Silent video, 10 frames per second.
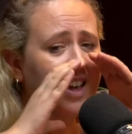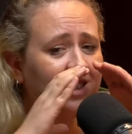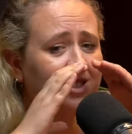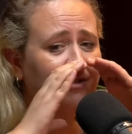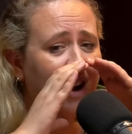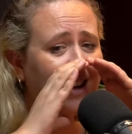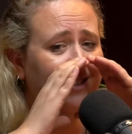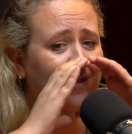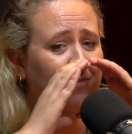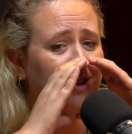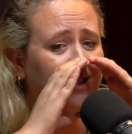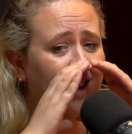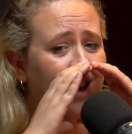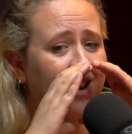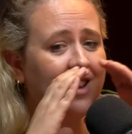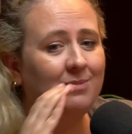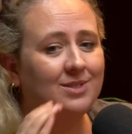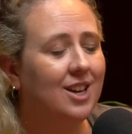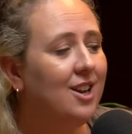interactive museums,